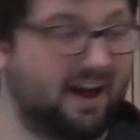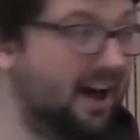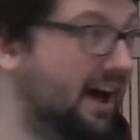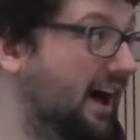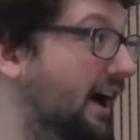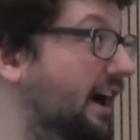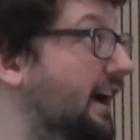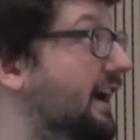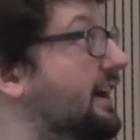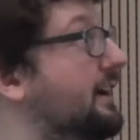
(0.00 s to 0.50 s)

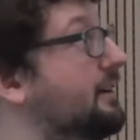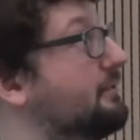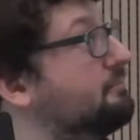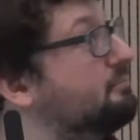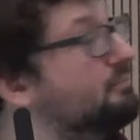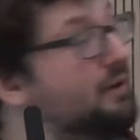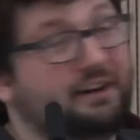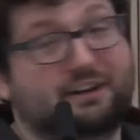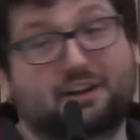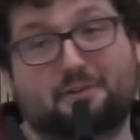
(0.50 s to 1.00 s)
I,
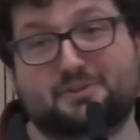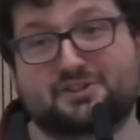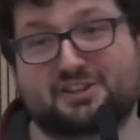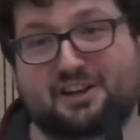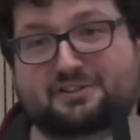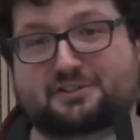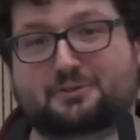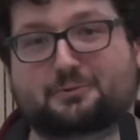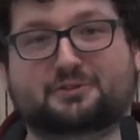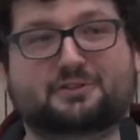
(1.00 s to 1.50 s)
my name is
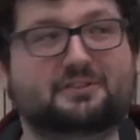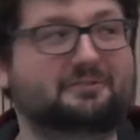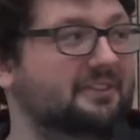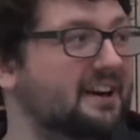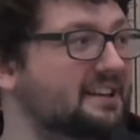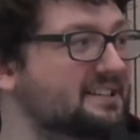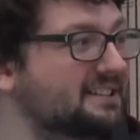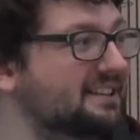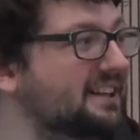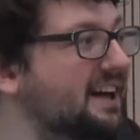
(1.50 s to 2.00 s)
Hans Christian
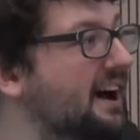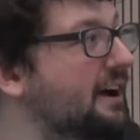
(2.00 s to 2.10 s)
Fessel.